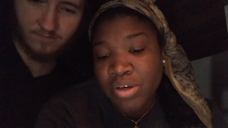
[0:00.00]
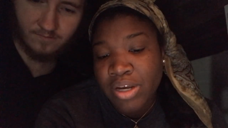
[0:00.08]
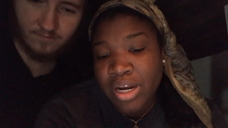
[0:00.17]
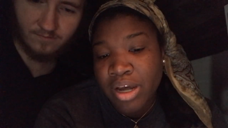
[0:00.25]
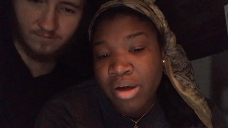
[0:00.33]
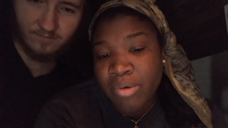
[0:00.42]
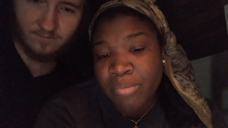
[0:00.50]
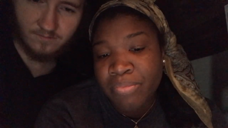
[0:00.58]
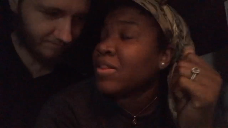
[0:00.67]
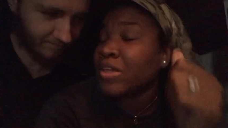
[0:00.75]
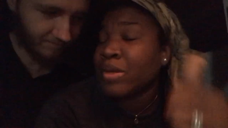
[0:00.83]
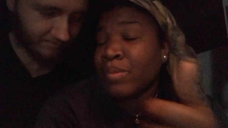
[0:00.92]
Speaker 1: that out.
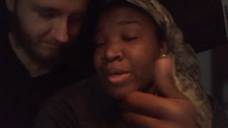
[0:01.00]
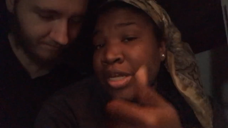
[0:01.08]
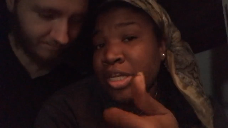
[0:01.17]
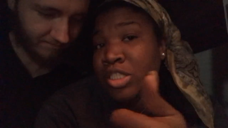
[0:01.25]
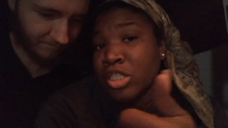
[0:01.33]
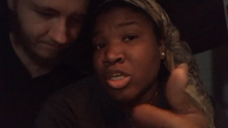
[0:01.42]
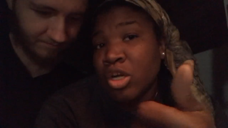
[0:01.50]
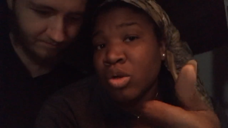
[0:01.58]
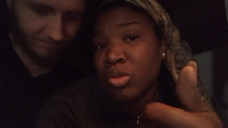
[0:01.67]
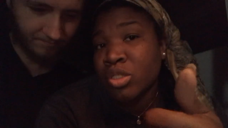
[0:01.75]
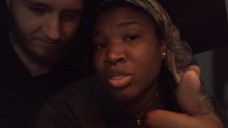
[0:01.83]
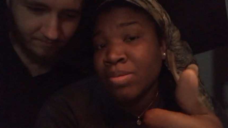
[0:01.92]
Then we need to go
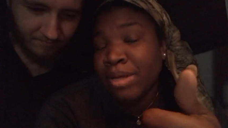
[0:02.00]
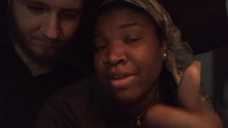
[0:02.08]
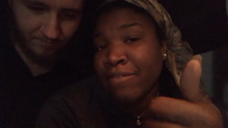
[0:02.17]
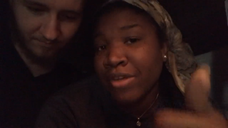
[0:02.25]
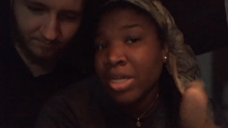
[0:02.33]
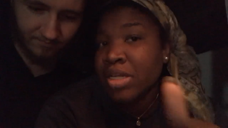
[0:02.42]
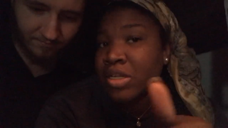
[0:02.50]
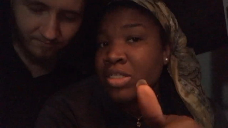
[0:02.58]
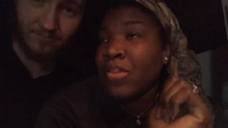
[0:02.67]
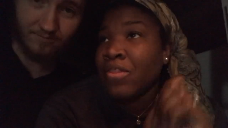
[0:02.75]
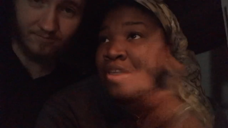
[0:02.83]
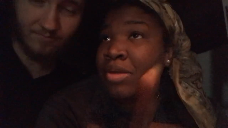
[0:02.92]
to Planet Fitness.
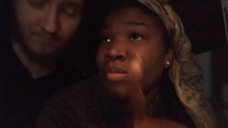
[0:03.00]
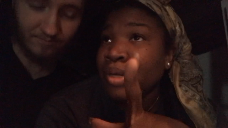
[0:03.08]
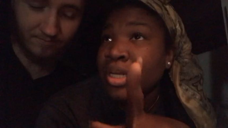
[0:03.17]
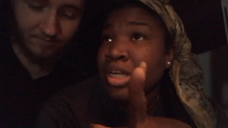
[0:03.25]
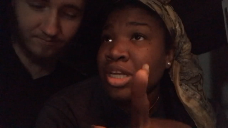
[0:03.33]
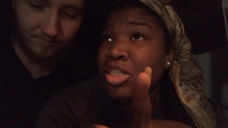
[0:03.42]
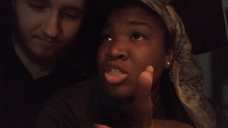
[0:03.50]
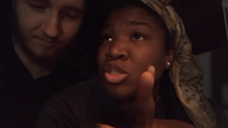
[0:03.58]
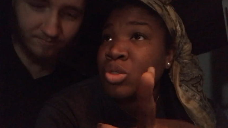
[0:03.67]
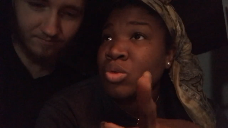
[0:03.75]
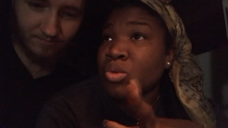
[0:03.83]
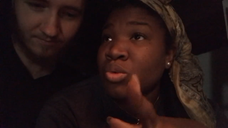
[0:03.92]
Then we need
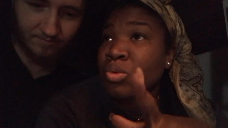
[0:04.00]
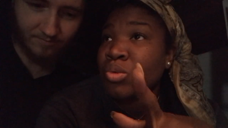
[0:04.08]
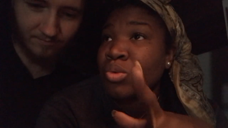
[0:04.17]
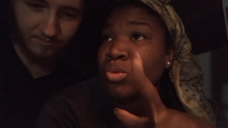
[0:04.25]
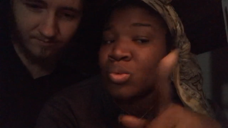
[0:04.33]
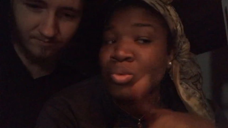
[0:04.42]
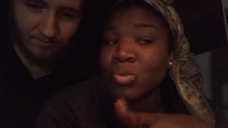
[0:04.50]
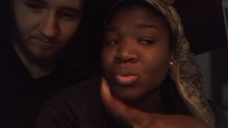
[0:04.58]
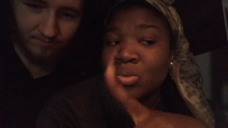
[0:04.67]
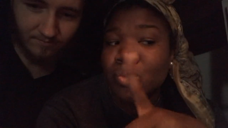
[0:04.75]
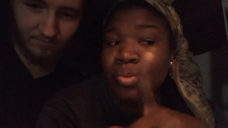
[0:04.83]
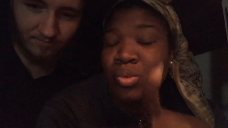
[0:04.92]
to,
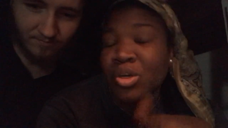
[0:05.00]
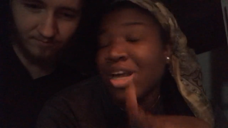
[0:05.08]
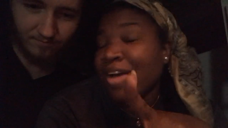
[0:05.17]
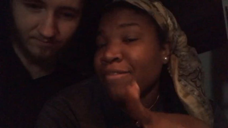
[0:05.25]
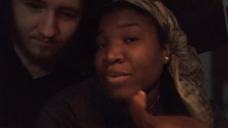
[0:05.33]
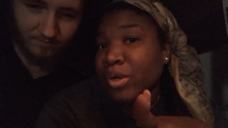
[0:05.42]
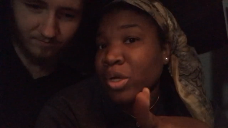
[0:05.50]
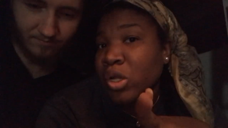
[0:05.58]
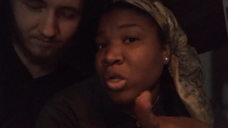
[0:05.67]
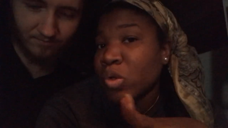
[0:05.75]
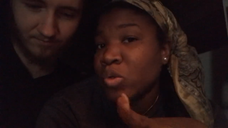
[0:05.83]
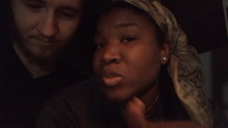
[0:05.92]
we're not folding
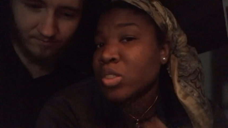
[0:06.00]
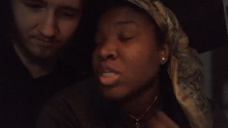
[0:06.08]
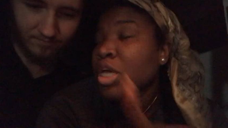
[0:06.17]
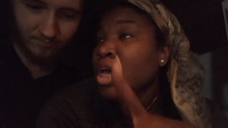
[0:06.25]
clothes.